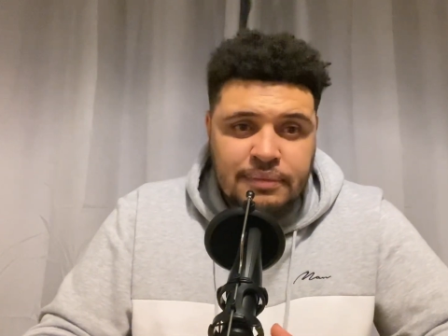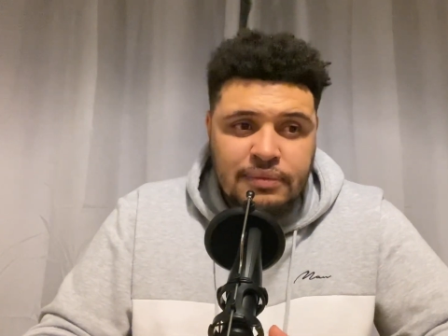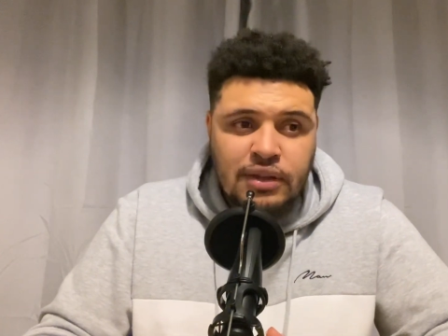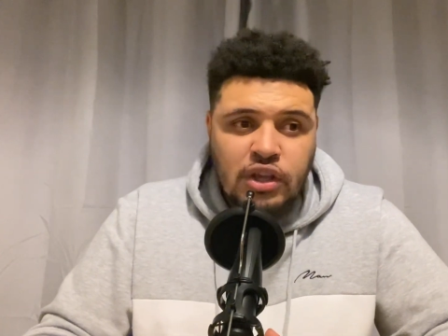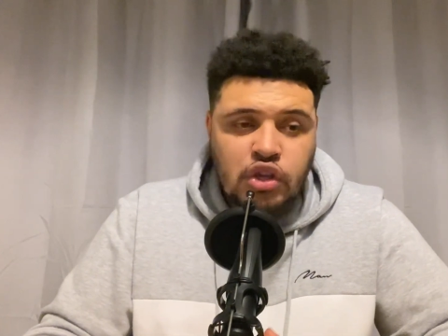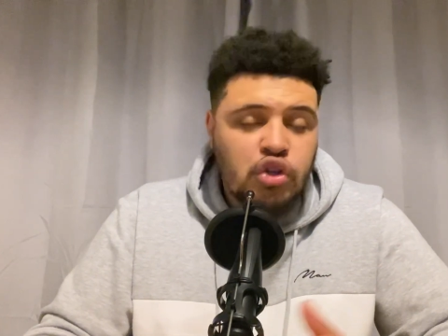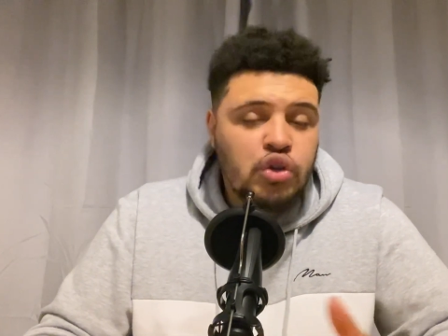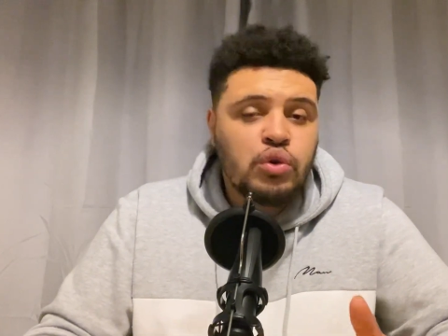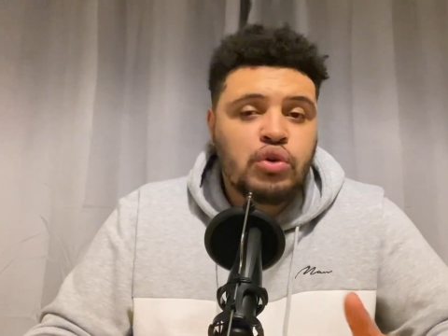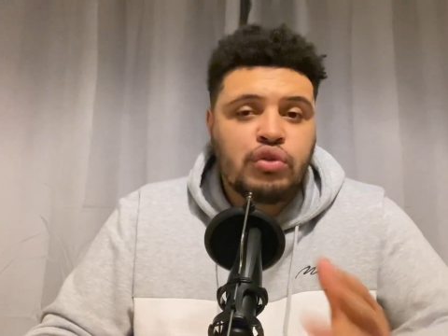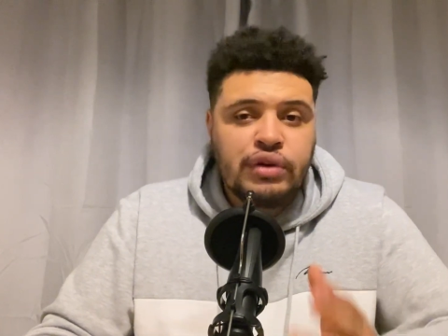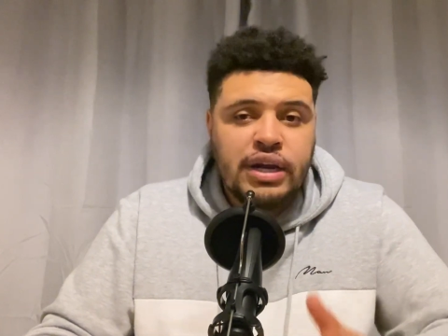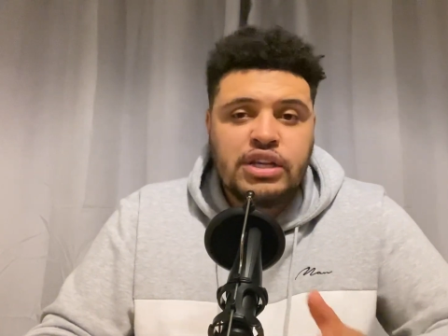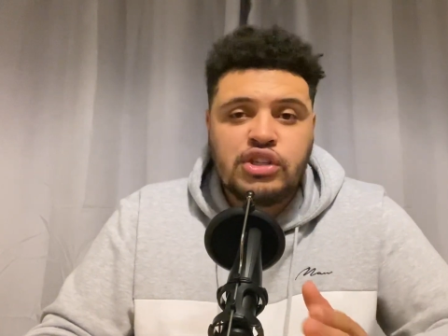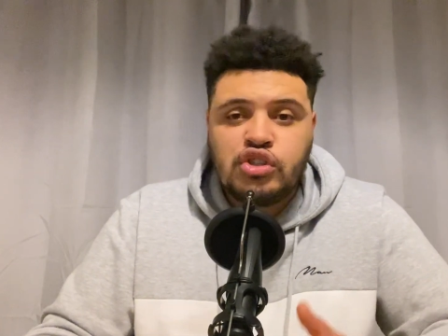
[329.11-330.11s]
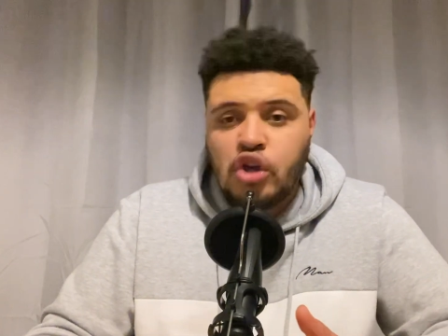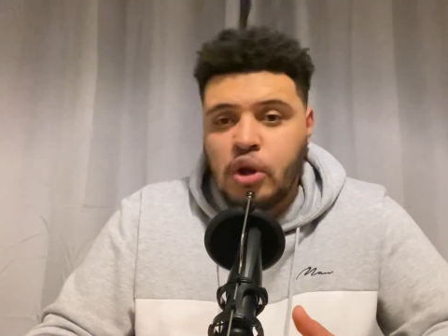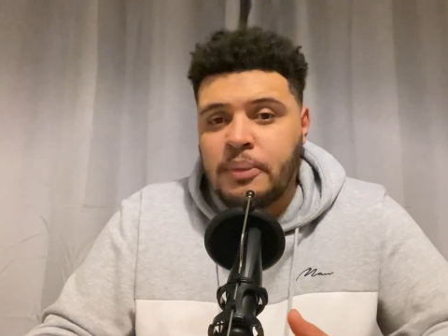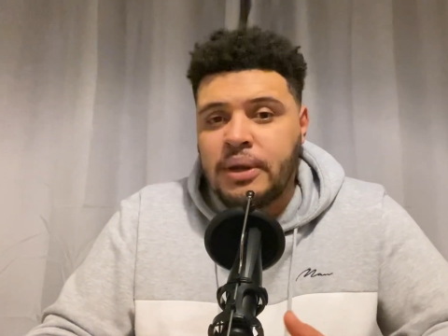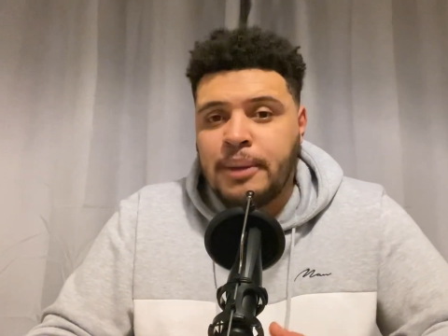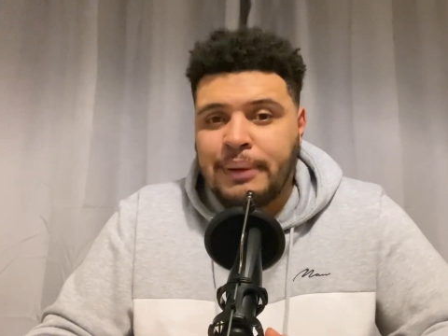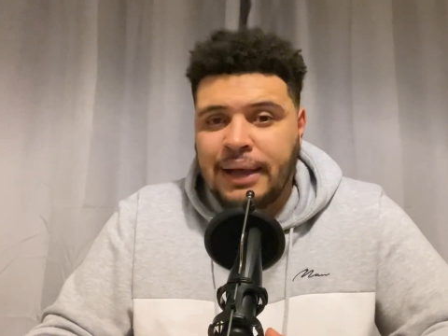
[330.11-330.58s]
You create so
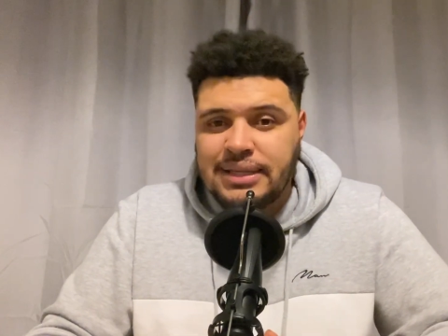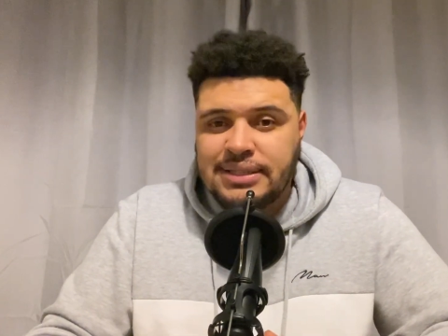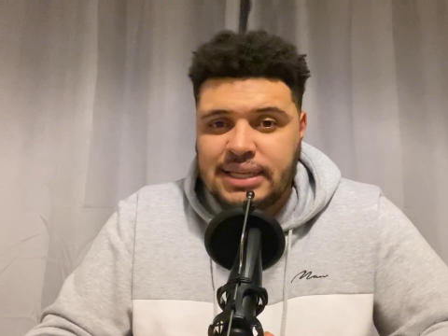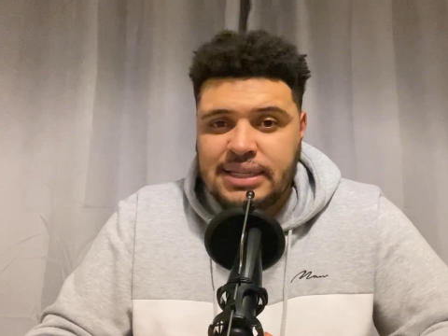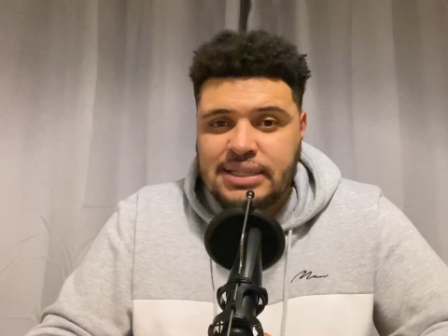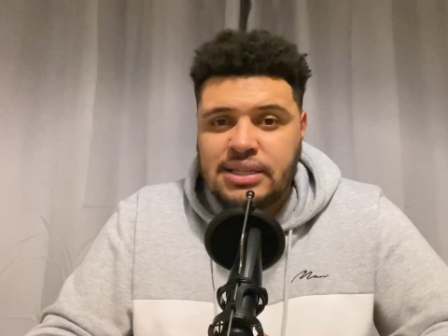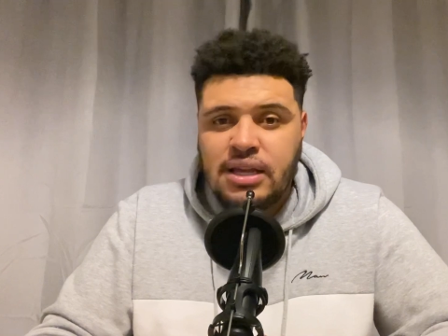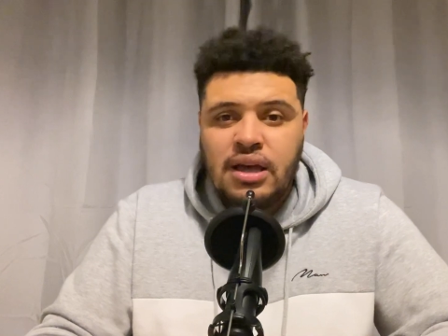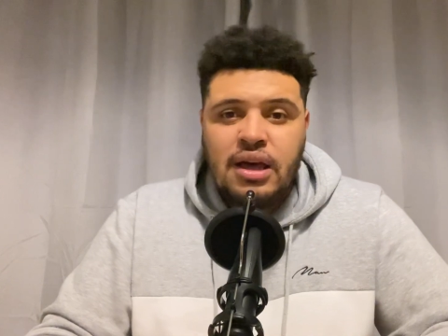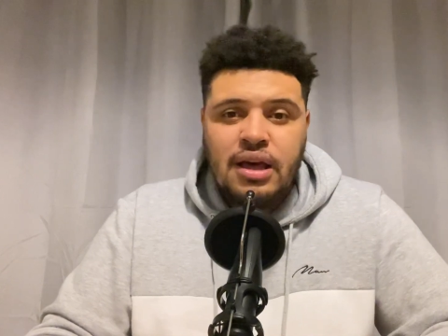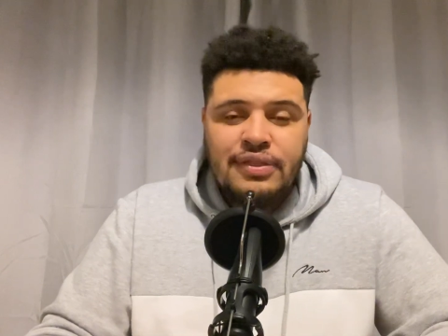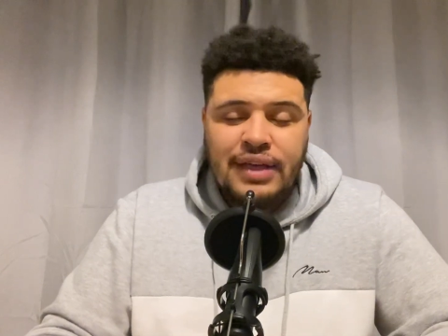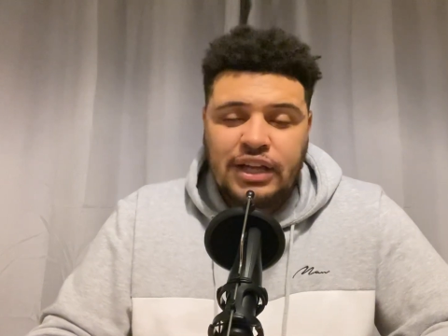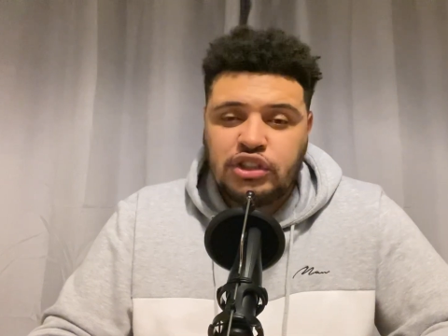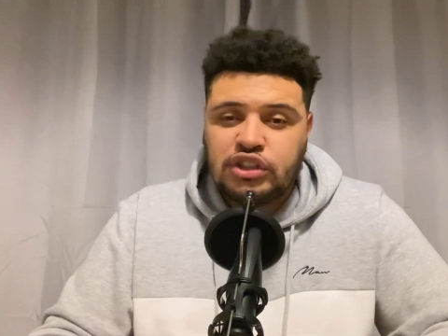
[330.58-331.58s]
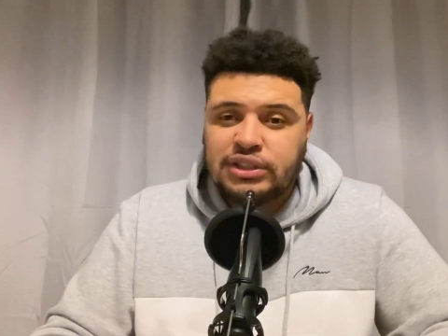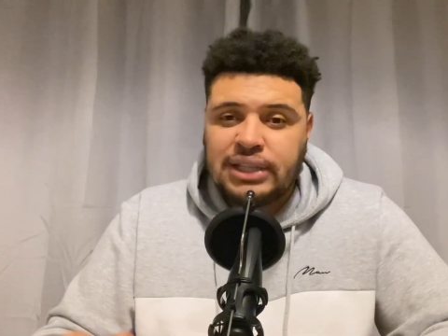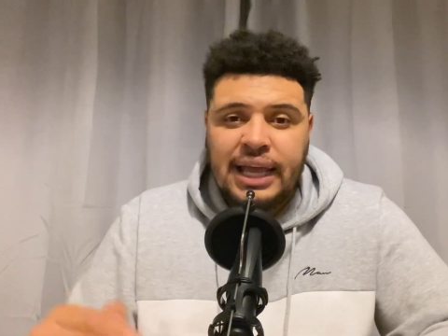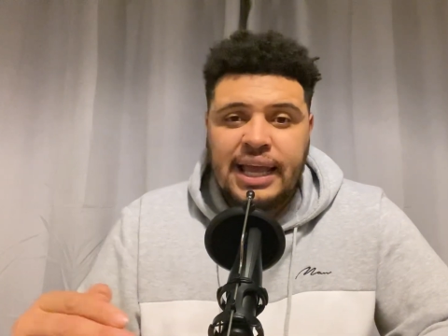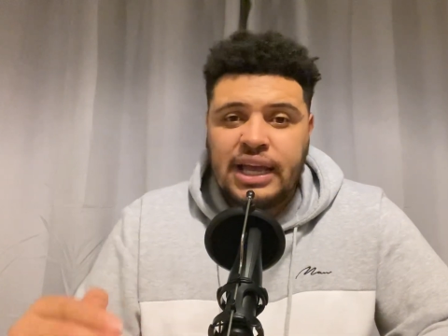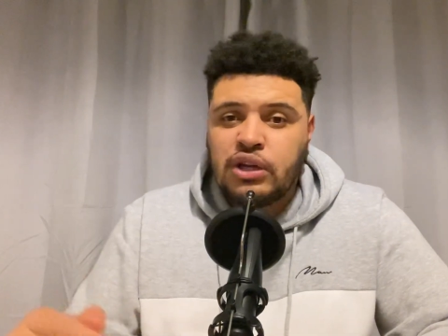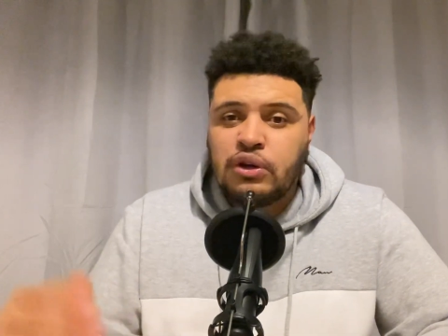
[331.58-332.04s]
many passes that are just
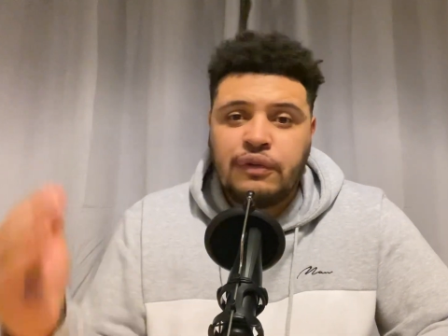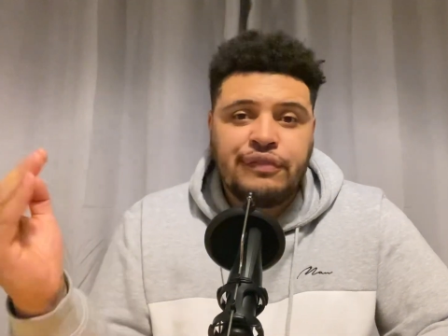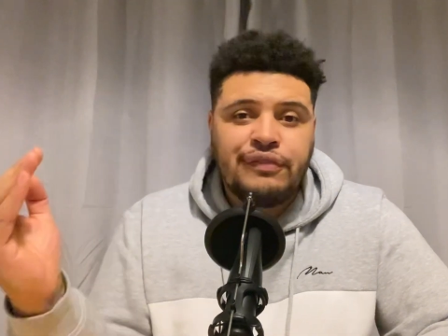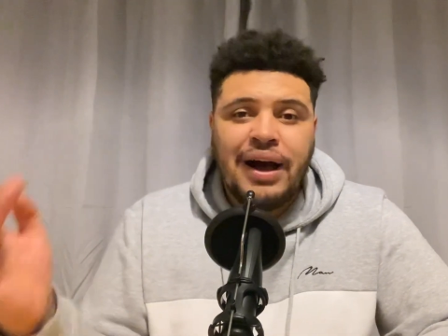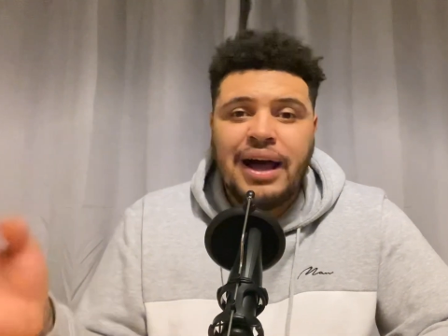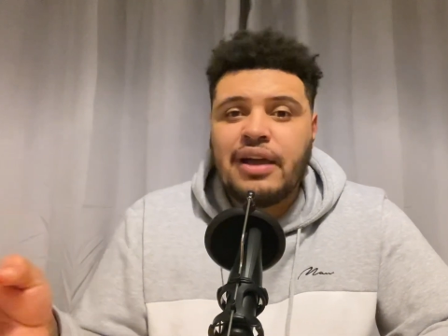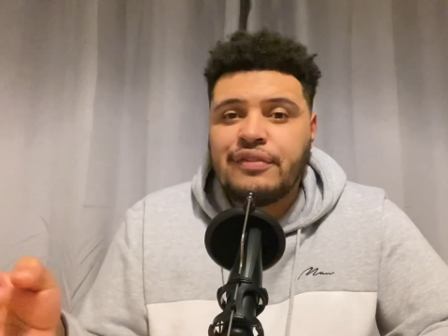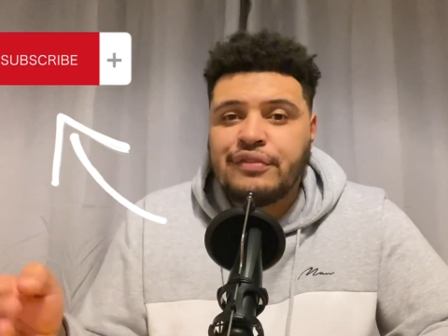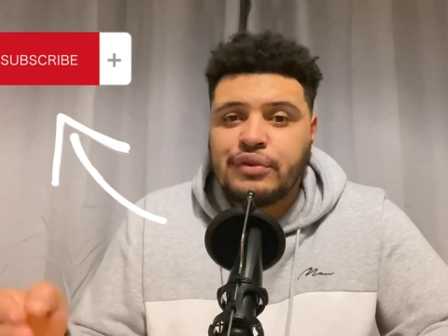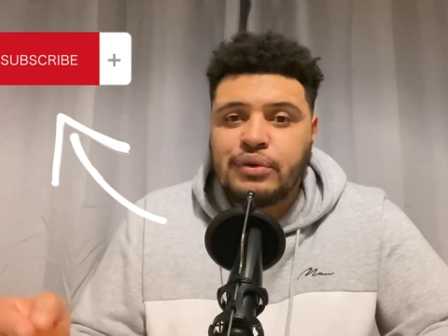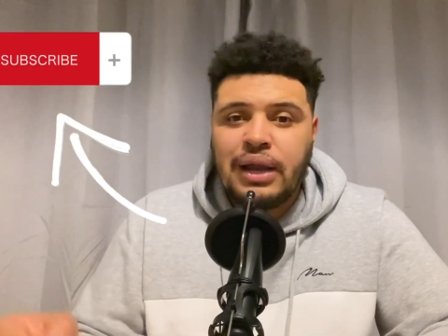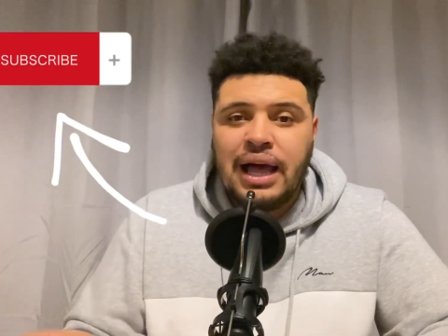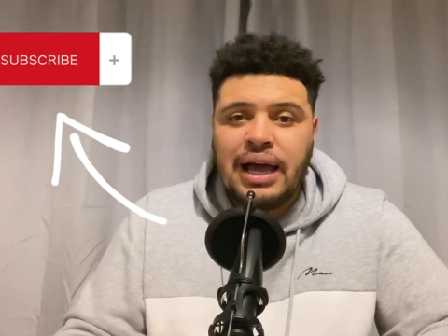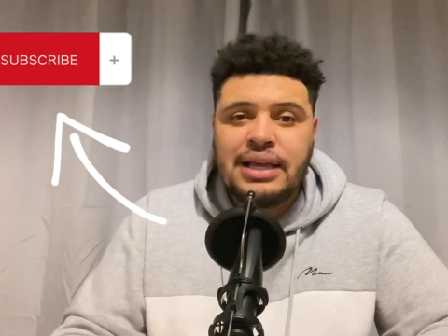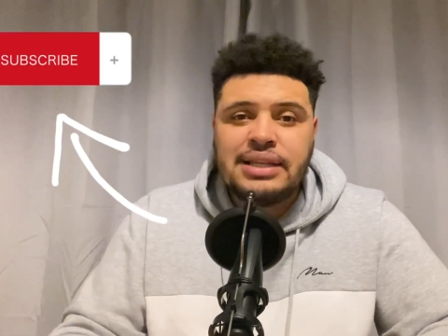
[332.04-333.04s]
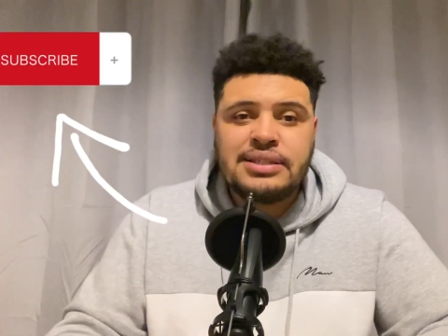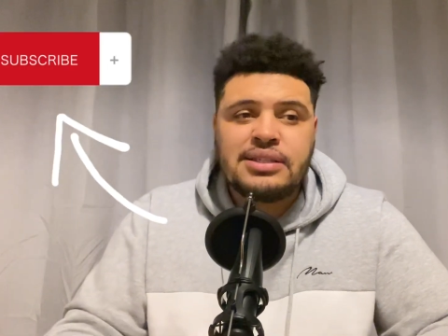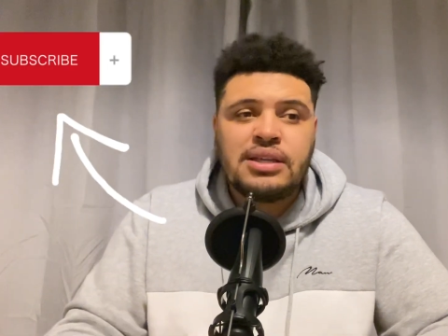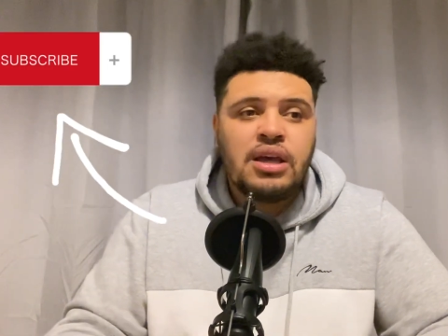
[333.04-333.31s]
diagonal, fire through lines,